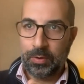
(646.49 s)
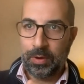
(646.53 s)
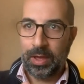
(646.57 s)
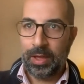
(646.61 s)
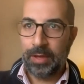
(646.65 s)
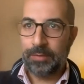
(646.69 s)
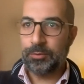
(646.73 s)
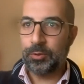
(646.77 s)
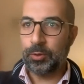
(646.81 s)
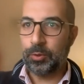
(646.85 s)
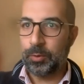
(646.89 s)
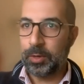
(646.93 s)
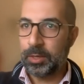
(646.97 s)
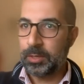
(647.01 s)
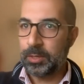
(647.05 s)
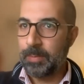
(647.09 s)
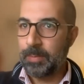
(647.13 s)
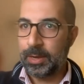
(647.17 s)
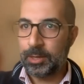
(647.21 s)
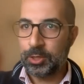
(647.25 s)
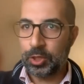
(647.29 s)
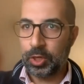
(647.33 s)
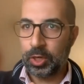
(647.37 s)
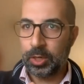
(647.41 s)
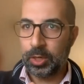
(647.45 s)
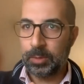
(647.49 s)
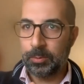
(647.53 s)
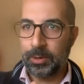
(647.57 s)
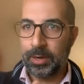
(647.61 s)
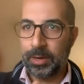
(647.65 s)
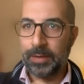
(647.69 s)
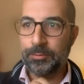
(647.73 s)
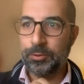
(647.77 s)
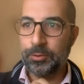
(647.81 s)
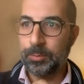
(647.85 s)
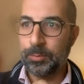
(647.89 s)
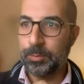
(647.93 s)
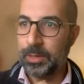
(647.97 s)
I have to quit my job, or I have
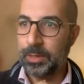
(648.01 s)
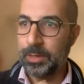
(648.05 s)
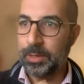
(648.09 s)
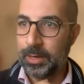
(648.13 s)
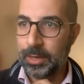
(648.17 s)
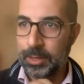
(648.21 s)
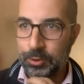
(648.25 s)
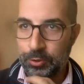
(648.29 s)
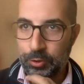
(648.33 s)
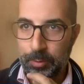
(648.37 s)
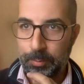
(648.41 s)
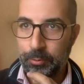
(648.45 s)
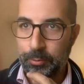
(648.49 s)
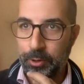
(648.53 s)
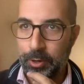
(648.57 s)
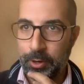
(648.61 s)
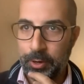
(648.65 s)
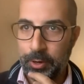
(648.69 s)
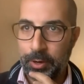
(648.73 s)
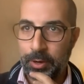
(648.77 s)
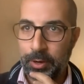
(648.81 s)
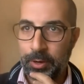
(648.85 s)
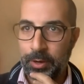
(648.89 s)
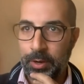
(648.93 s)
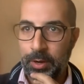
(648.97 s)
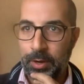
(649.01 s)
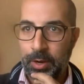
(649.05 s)
to be an entrepreneur,